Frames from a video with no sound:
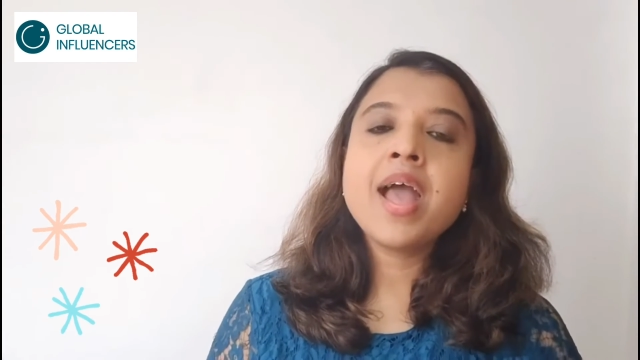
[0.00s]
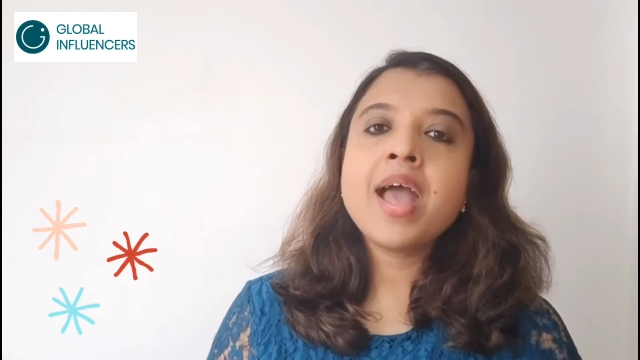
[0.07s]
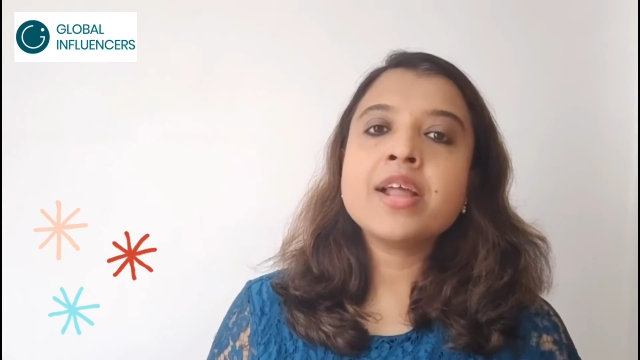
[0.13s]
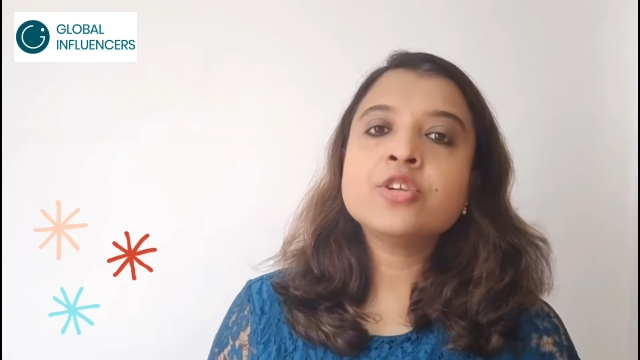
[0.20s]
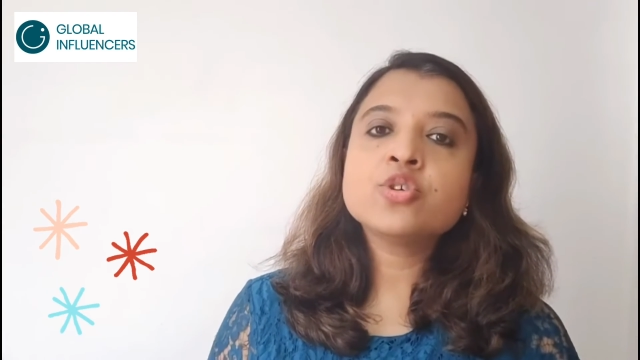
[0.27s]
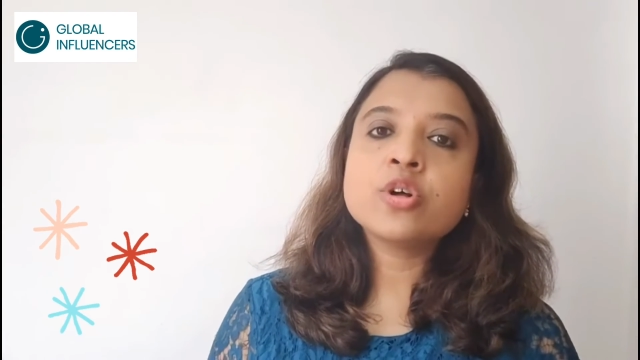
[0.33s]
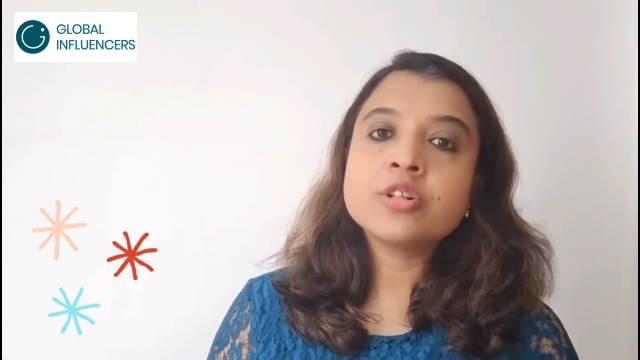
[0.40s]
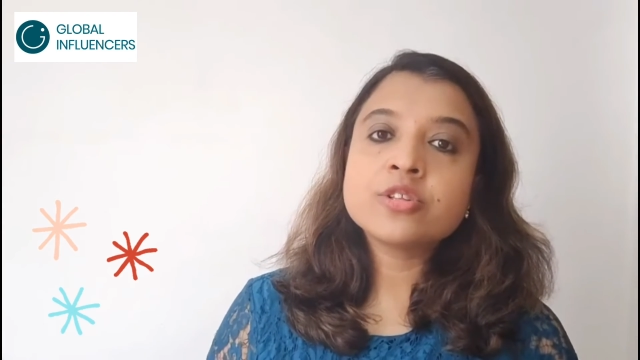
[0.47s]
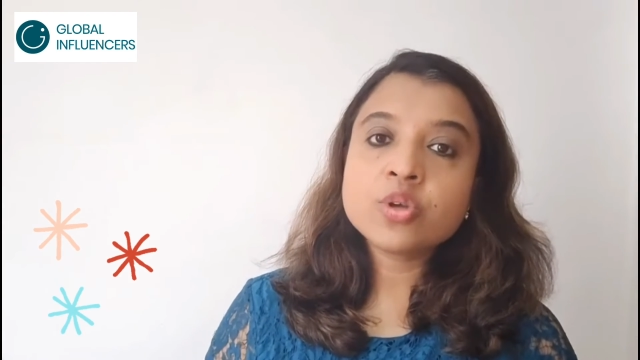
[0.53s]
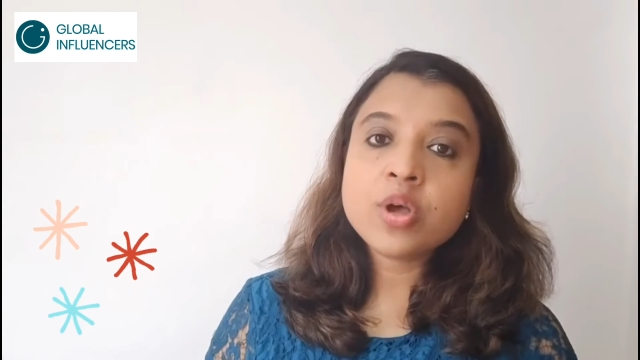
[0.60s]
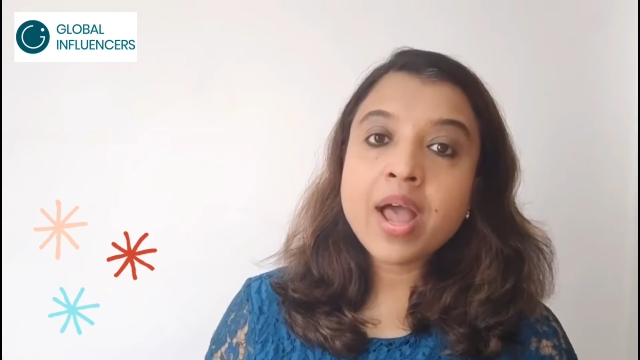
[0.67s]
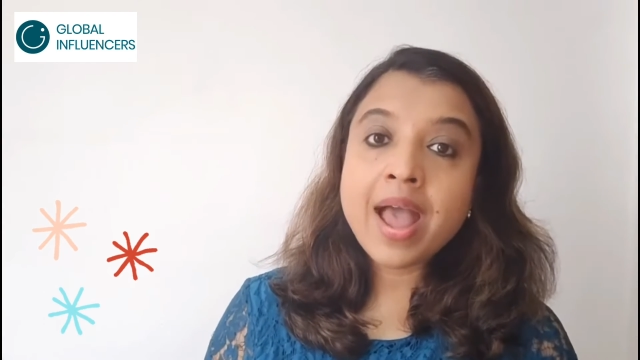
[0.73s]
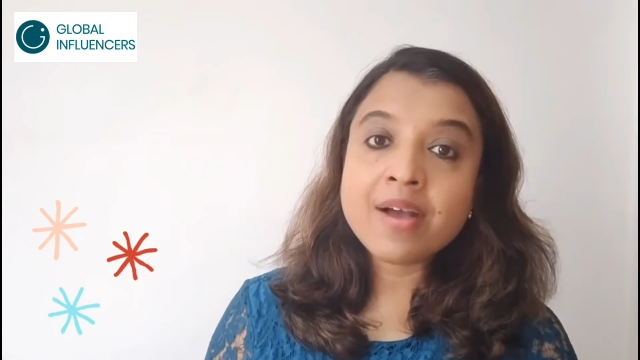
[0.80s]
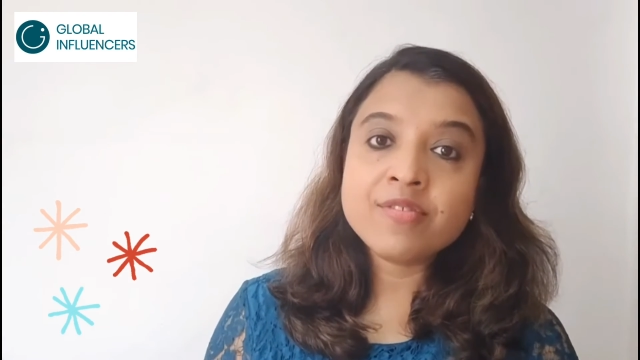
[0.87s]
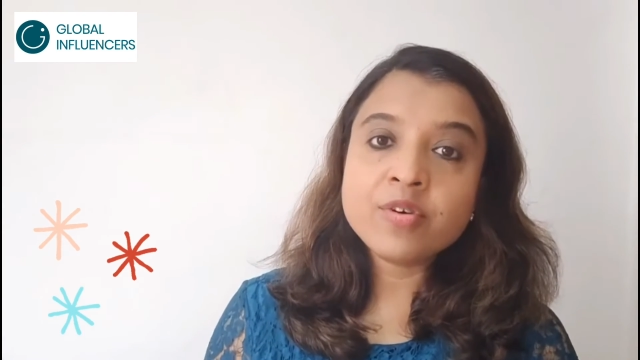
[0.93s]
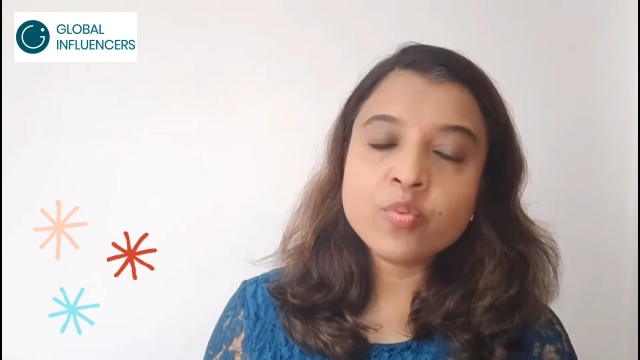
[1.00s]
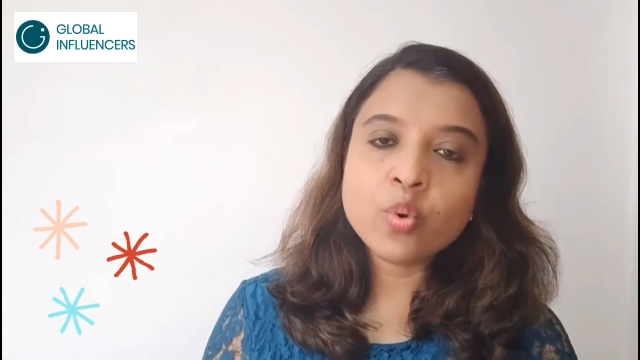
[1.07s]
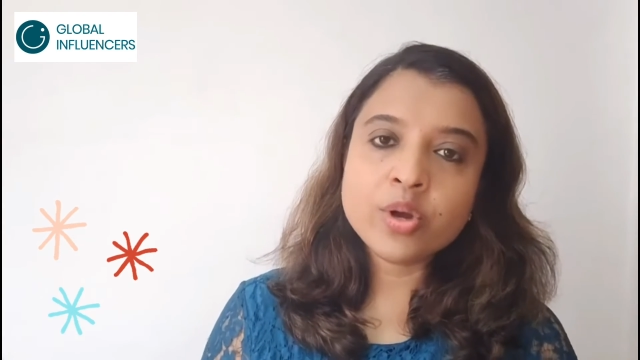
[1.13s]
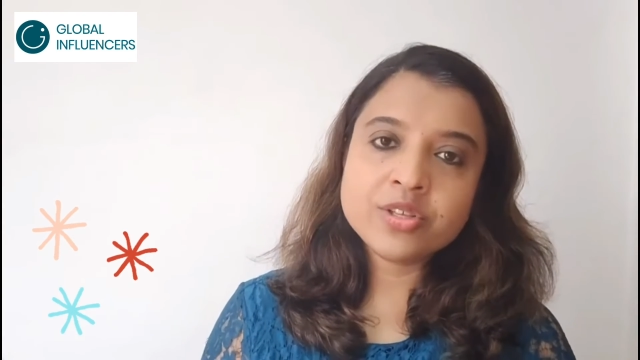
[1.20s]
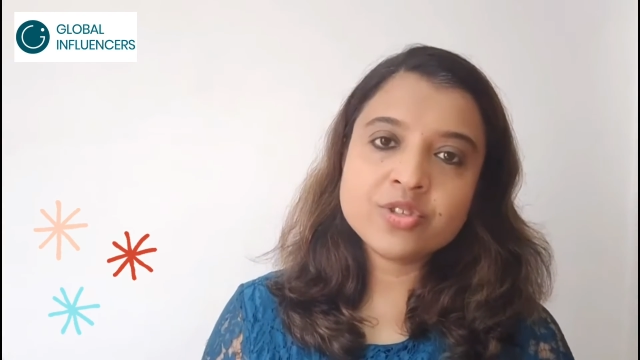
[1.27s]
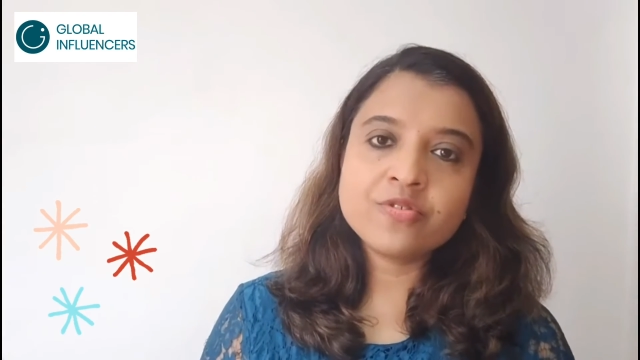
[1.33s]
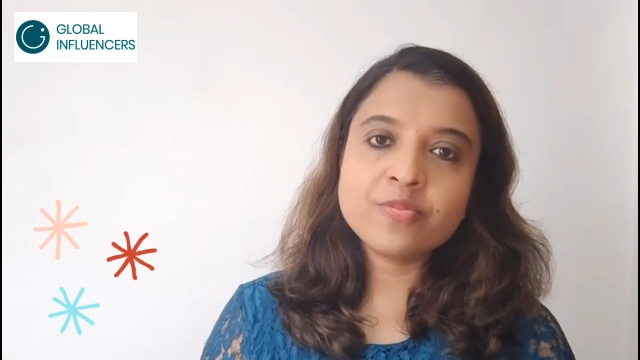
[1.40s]
and to also have a
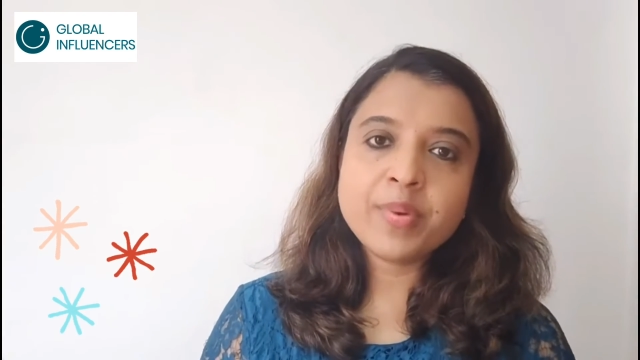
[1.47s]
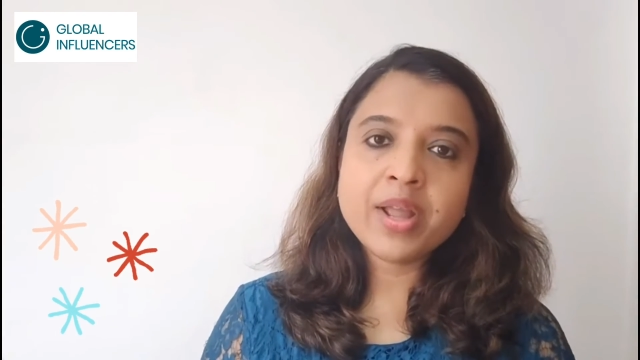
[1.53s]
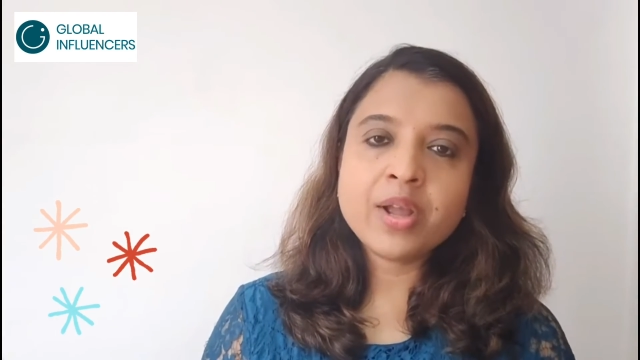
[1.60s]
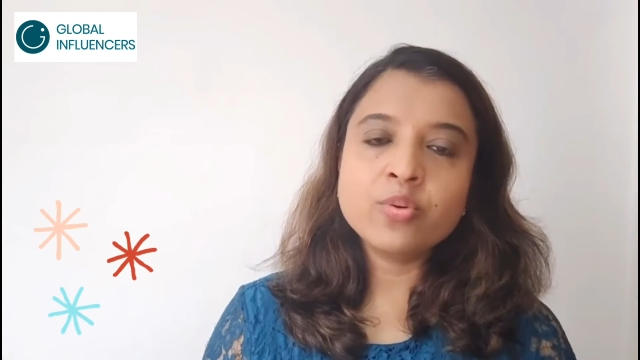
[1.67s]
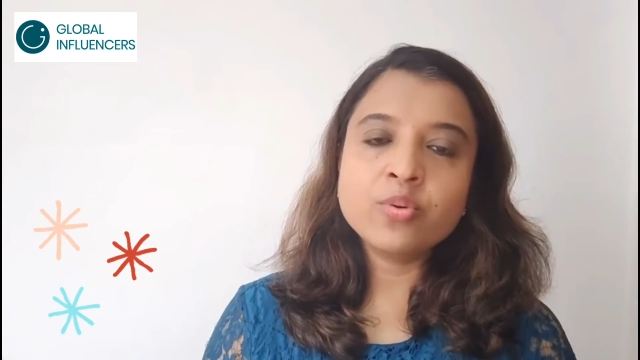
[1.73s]
voice of my